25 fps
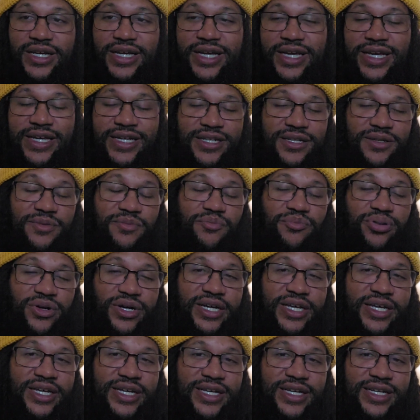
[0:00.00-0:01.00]
hitting
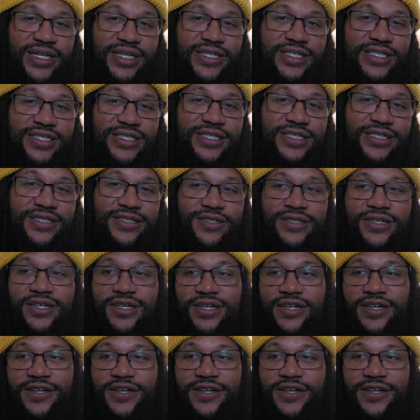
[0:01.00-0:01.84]
blades and